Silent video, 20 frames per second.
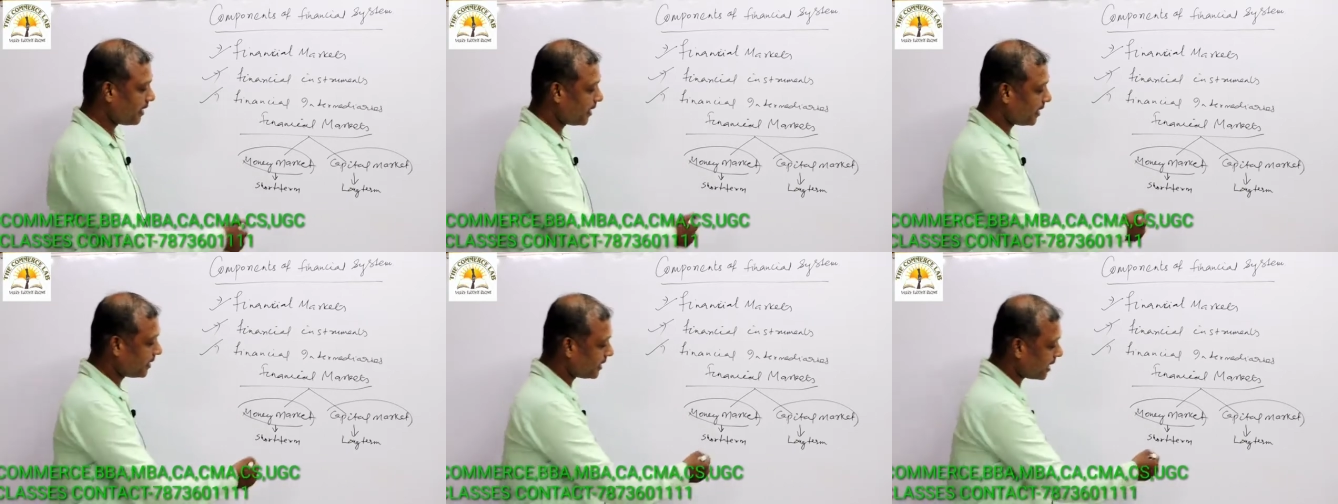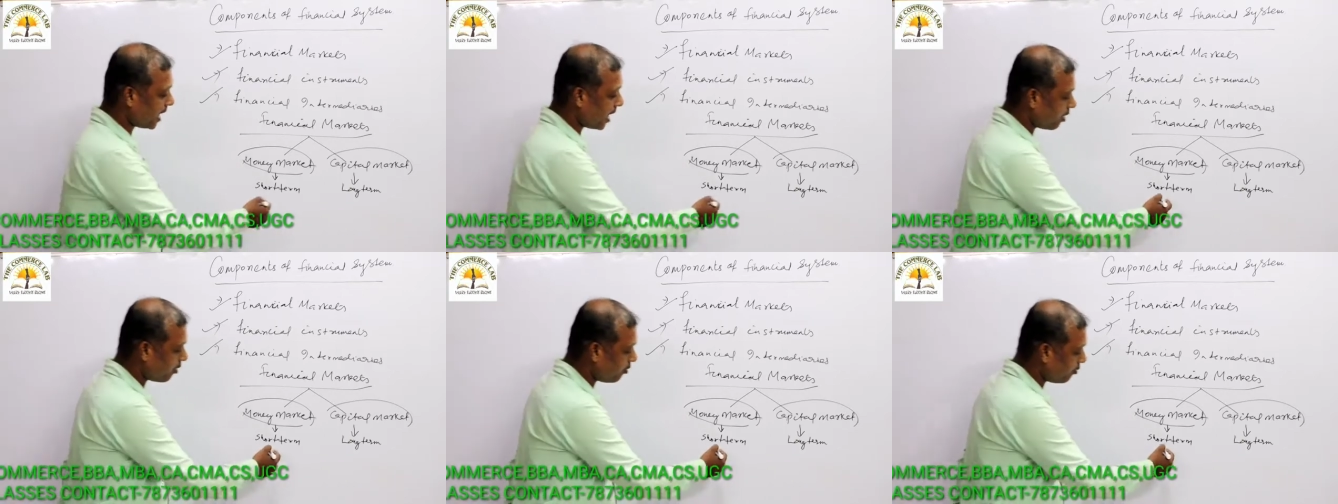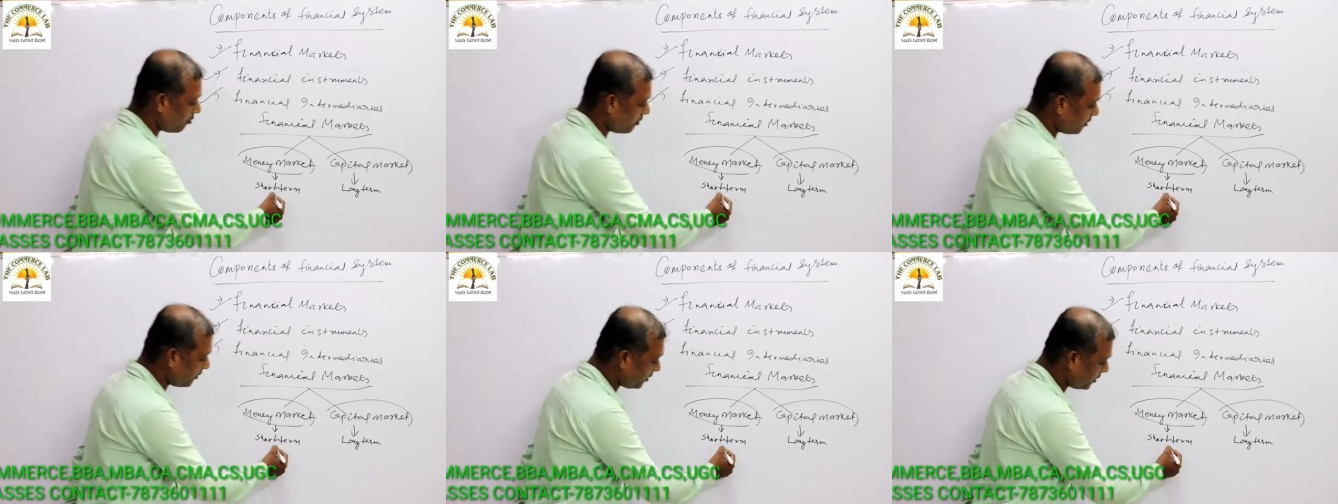and
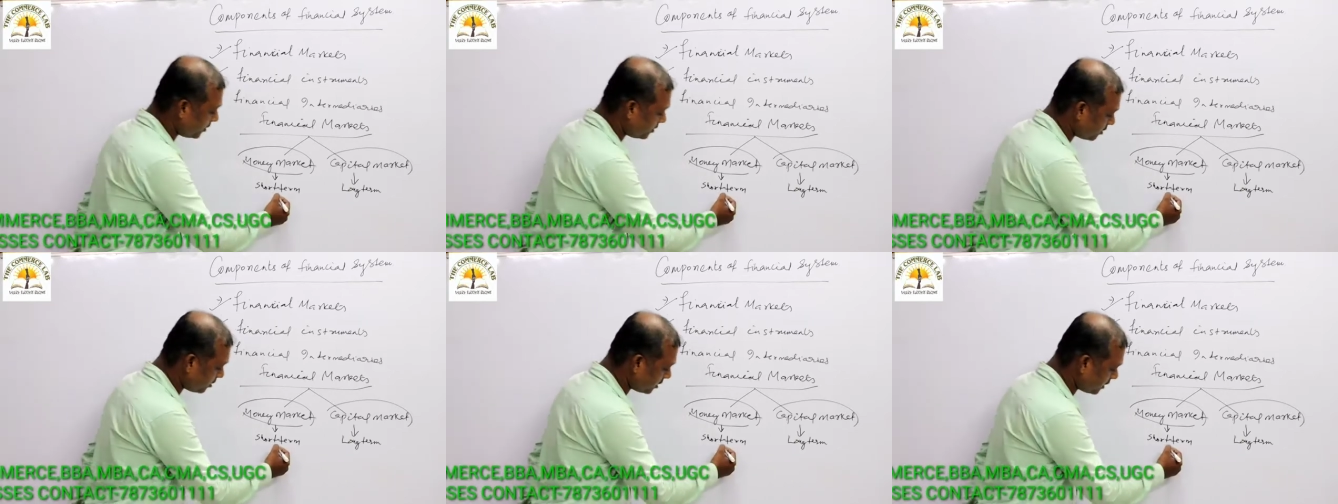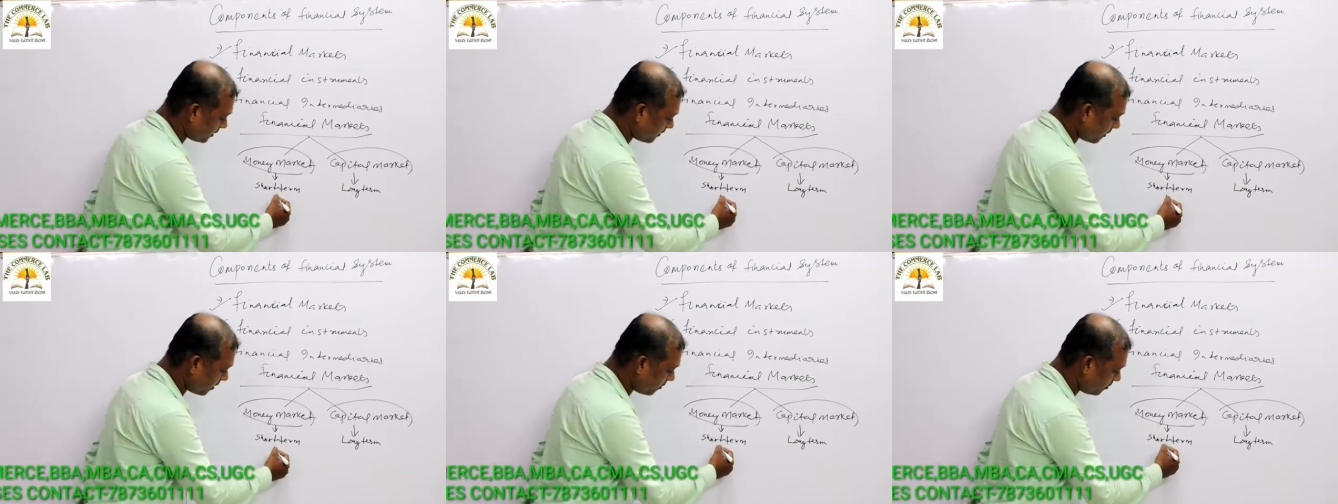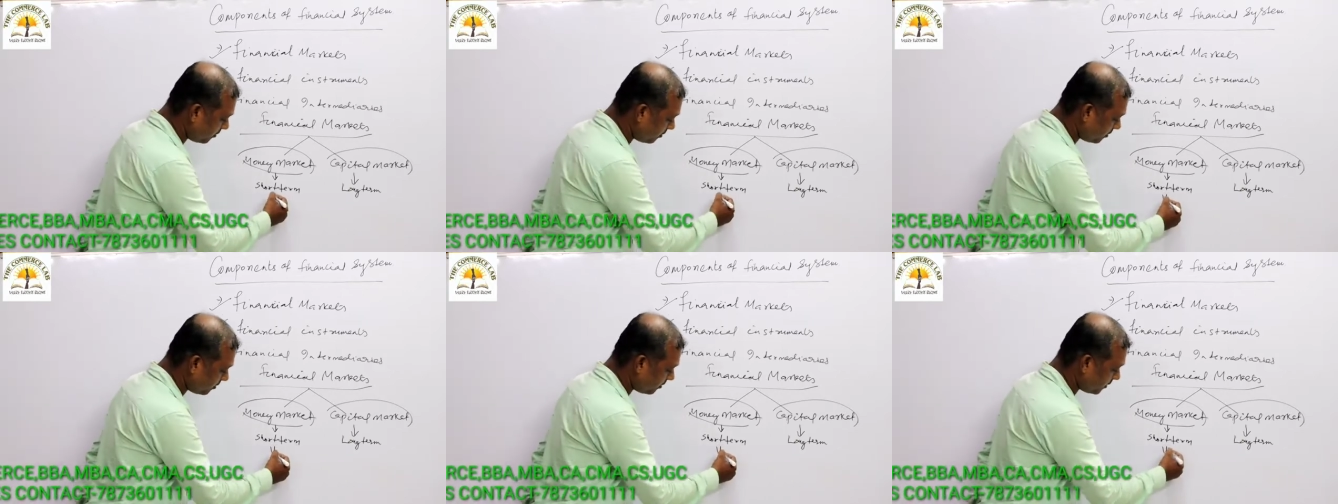now we will discuss
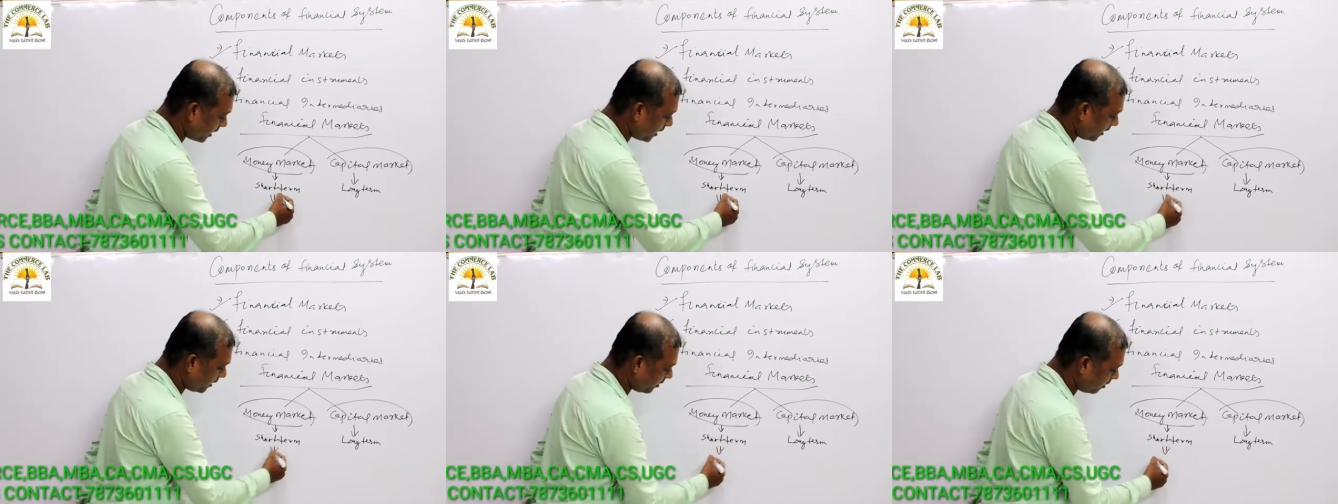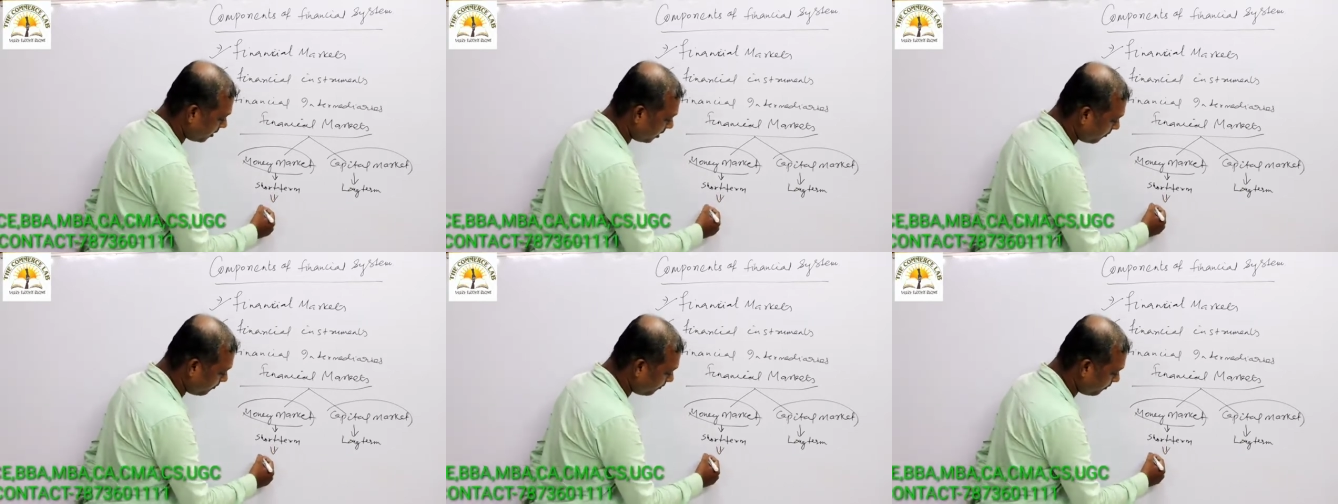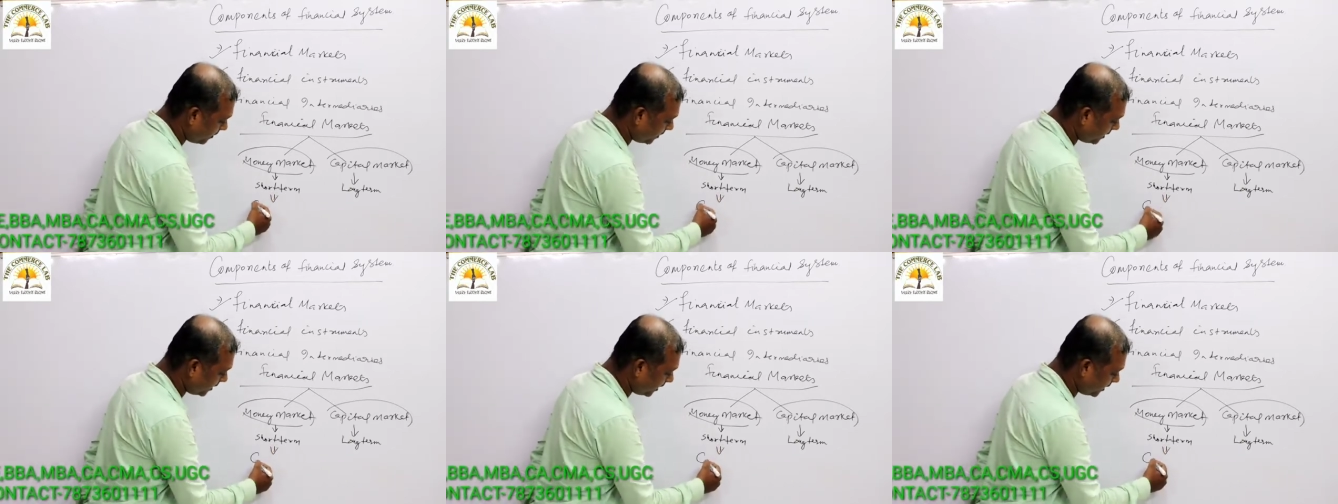about the
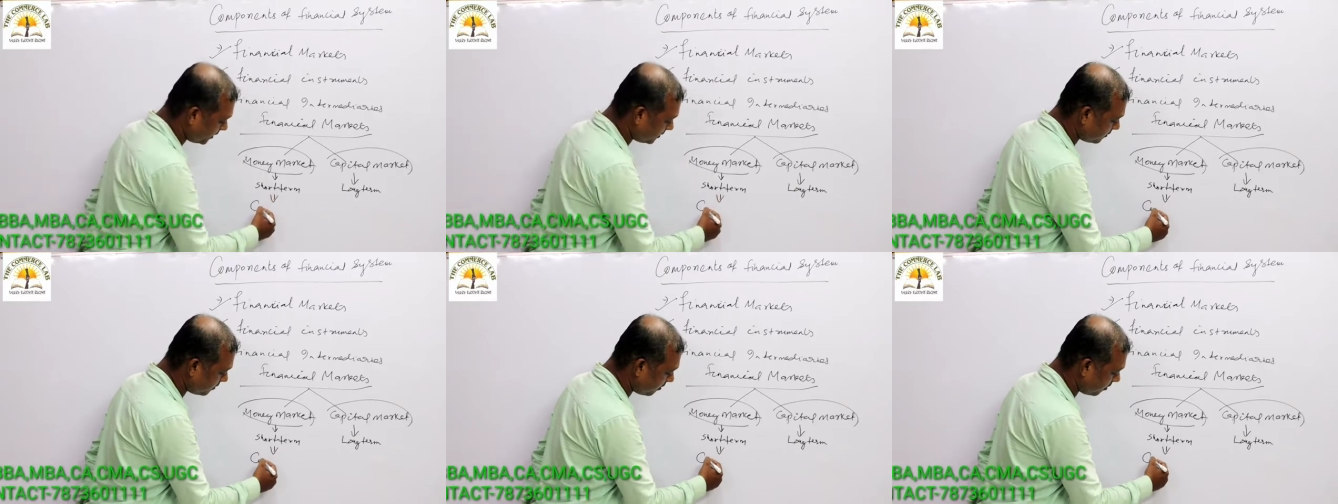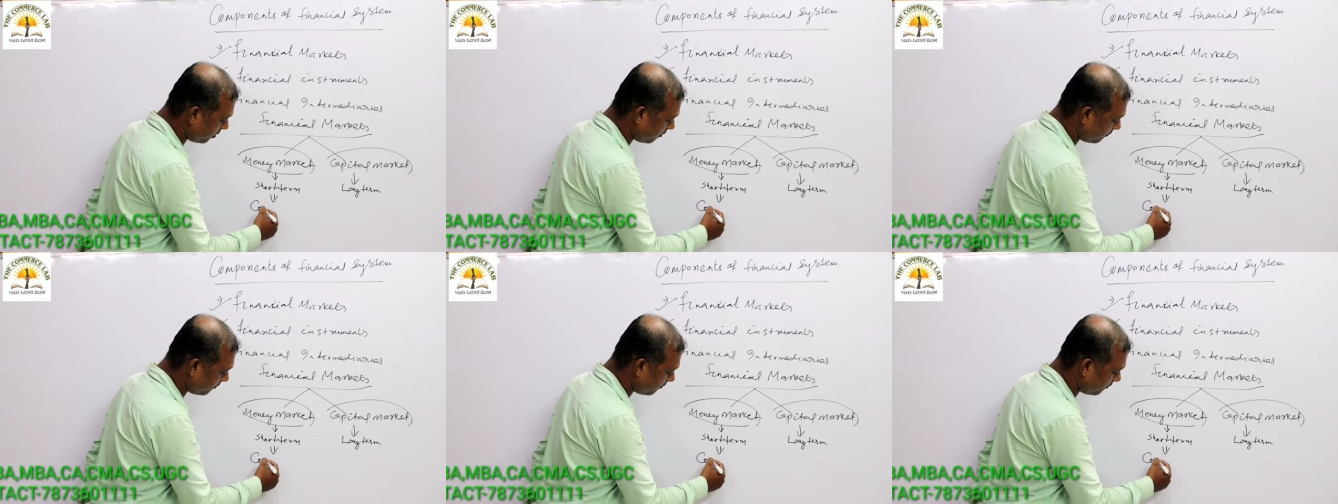components